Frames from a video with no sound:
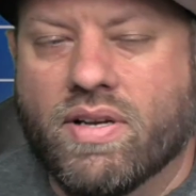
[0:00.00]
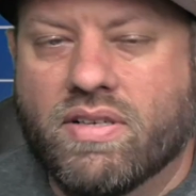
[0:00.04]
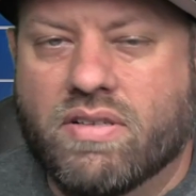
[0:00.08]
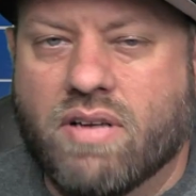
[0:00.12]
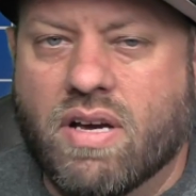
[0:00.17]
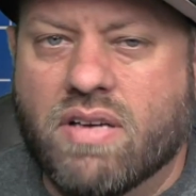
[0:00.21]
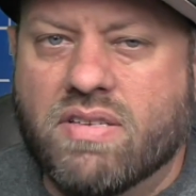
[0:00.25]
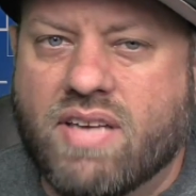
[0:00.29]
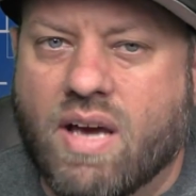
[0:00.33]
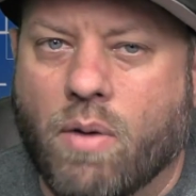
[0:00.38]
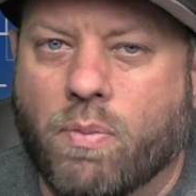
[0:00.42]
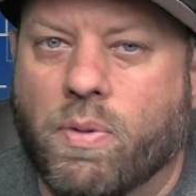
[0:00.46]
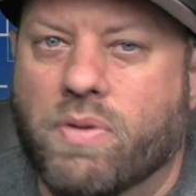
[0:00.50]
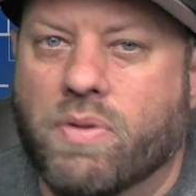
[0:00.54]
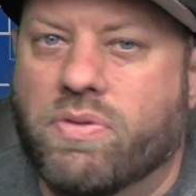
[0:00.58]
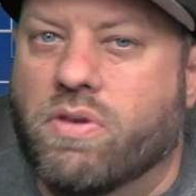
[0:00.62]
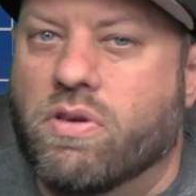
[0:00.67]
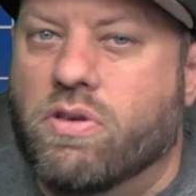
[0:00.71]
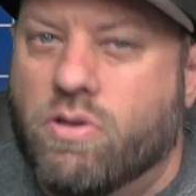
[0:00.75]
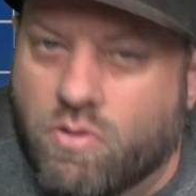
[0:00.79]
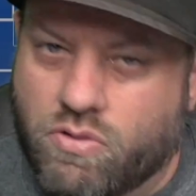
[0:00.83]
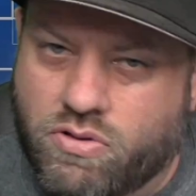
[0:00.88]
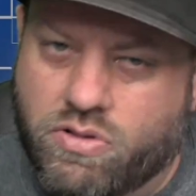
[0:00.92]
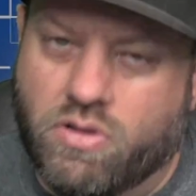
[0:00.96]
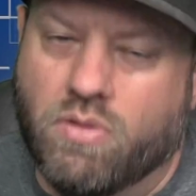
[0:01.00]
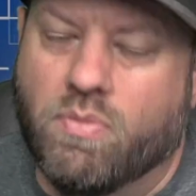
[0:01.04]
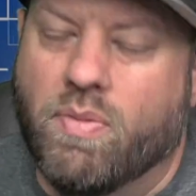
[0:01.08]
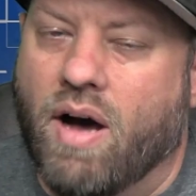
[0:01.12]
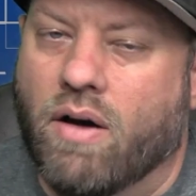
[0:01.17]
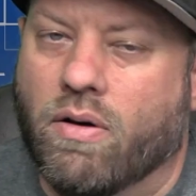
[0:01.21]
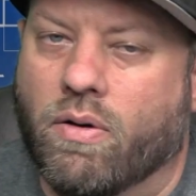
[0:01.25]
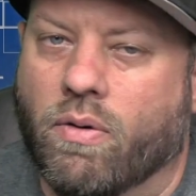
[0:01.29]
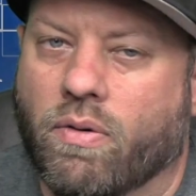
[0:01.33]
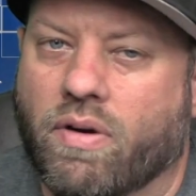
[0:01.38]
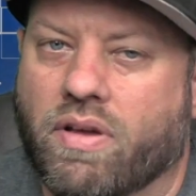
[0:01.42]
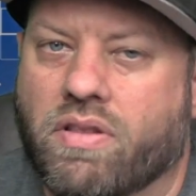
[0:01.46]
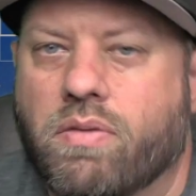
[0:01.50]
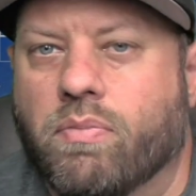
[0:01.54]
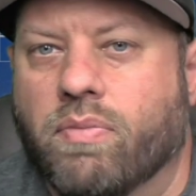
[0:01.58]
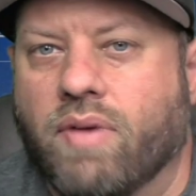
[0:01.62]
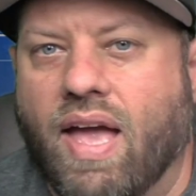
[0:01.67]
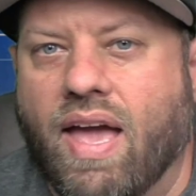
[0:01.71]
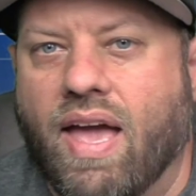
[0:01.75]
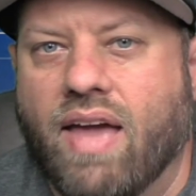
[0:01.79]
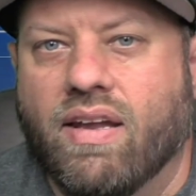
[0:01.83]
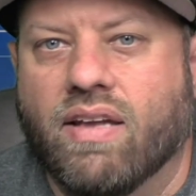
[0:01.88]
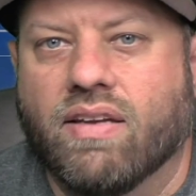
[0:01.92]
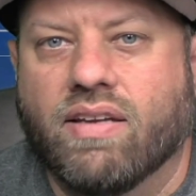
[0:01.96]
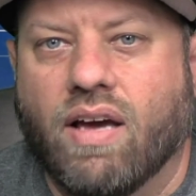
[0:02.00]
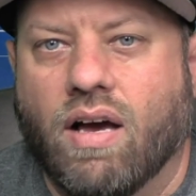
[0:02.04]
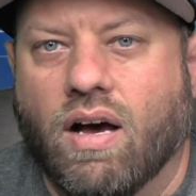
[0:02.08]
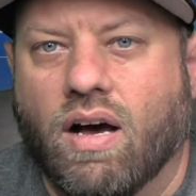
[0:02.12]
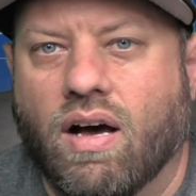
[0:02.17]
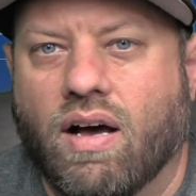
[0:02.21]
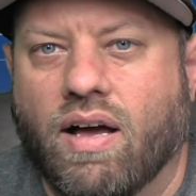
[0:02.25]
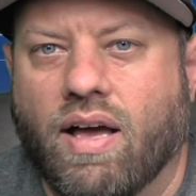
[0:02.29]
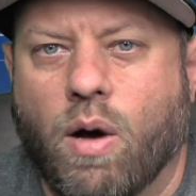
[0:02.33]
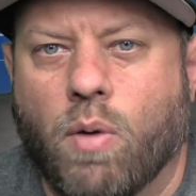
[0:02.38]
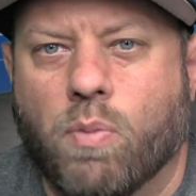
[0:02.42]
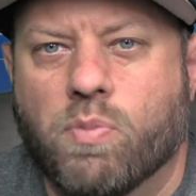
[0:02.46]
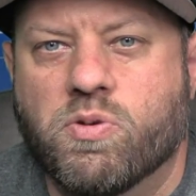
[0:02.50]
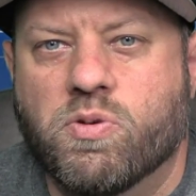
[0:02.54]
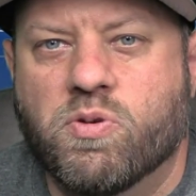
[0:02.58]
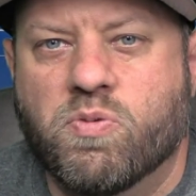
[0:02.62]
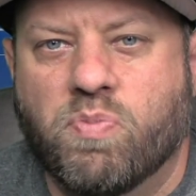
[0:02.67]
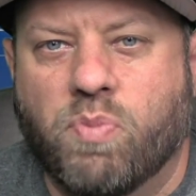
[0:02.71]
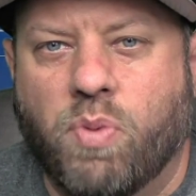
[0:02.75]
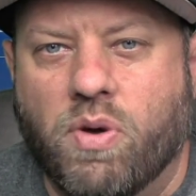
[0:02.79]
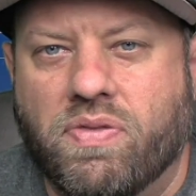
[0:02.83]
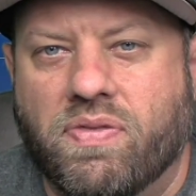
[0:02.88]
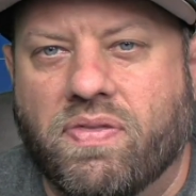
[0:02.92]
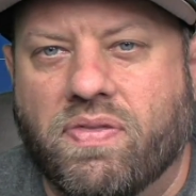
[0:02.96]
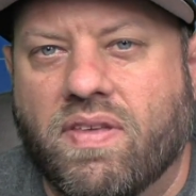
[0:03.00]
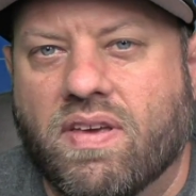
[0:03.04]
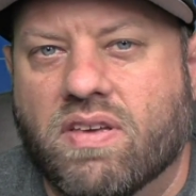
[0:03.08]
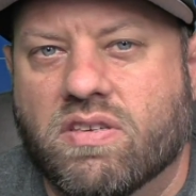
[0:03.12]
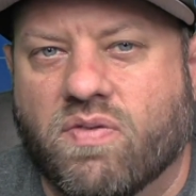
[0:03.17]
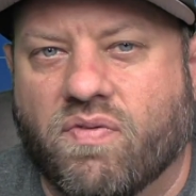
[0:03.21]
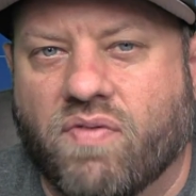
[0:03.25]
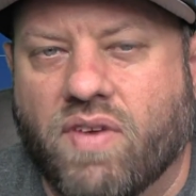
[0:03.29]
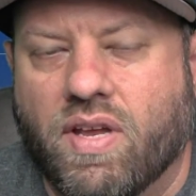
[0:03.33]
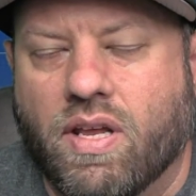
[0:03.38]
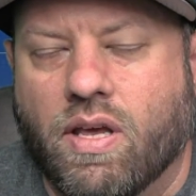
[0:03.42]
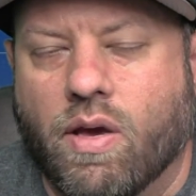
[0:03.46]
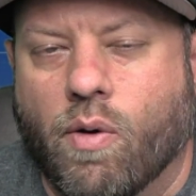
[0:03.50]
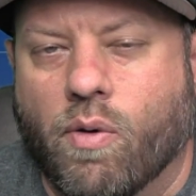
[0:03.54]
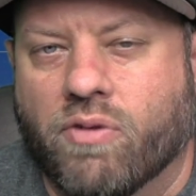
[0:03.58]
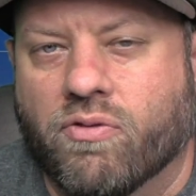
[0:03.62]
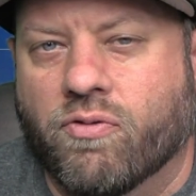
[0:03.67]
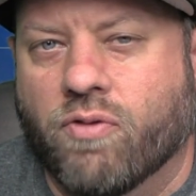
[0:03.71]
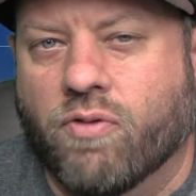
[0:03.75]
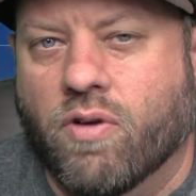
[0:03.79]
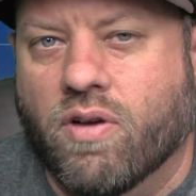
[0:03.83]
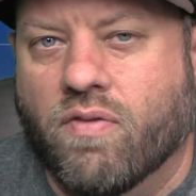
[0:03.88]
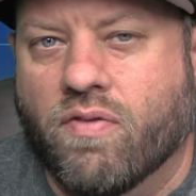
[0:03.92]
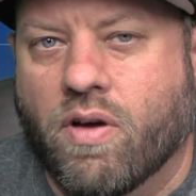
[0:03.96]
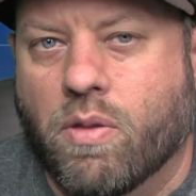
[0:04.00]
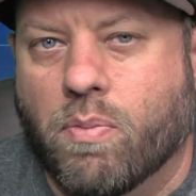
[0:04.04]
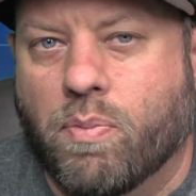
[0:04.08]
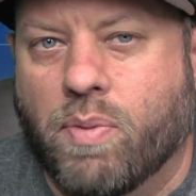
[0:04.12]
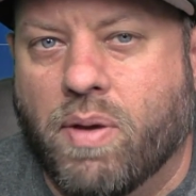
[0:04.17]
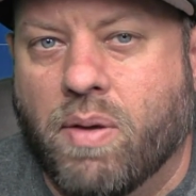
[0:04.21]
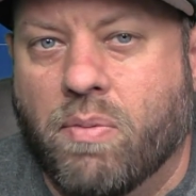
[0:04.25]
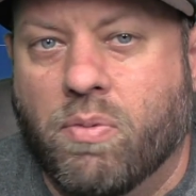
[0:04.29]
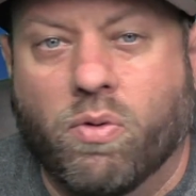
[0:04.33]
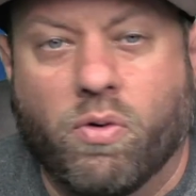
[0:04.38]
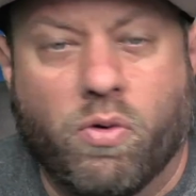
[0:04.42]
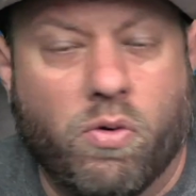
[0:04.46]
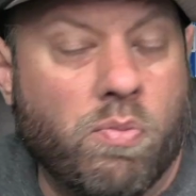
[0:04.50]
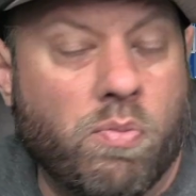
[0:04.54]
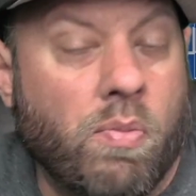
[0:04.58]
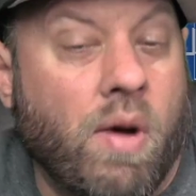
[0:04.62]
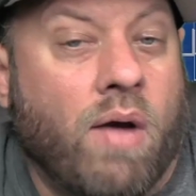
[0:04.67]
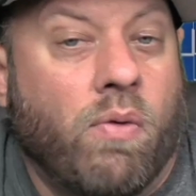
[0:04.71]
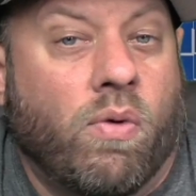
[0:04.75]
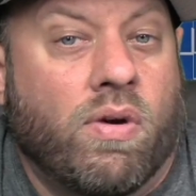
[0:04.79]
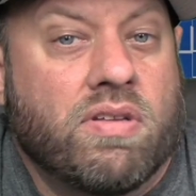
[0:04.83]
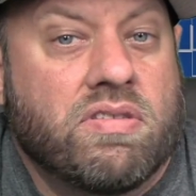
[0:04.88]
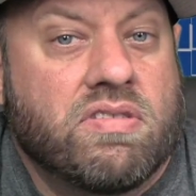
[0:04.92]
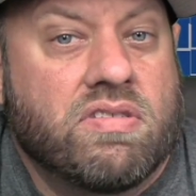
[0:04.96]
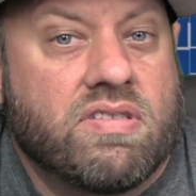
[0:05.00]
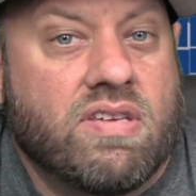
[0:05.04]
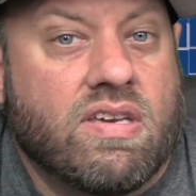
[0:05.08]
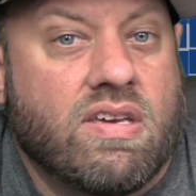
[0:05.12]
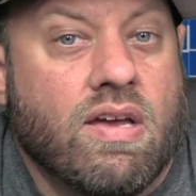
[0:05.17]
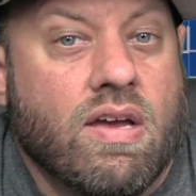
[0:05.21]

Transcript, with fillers: It does help with the YouTube algorithm and it uh, helps put this video in front of other people who might want to see